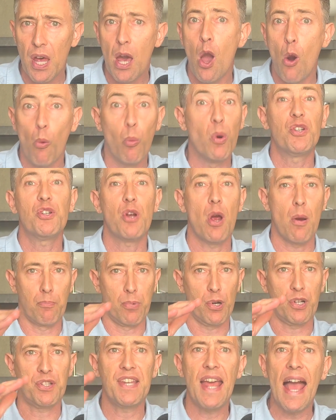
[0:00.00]
which
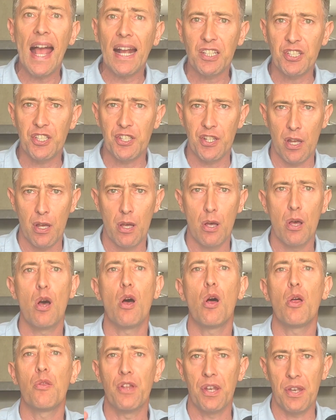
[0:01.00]
protects
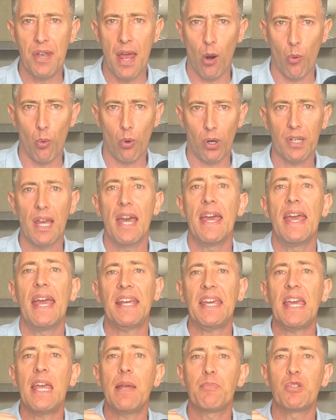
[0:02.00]
the network, it
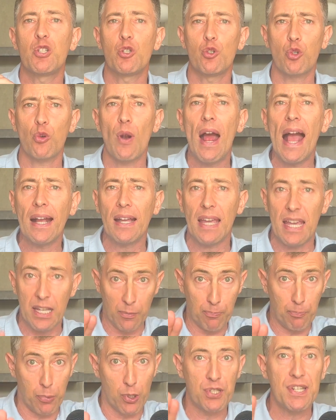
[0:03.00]
keeps track,
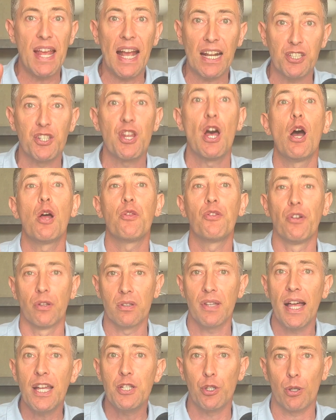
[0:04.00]
it protects the
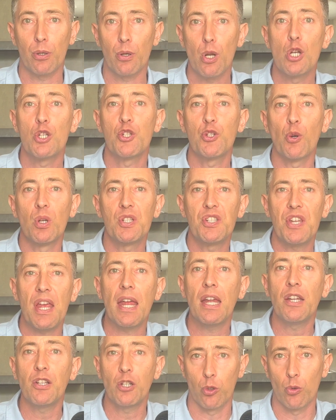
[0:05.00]
ledger so it's
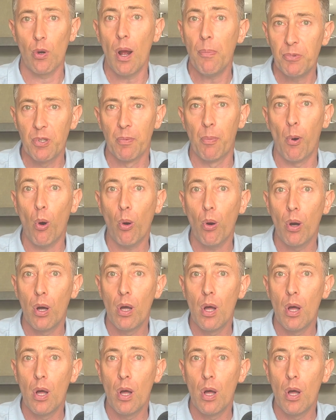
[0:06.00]
incorruptible.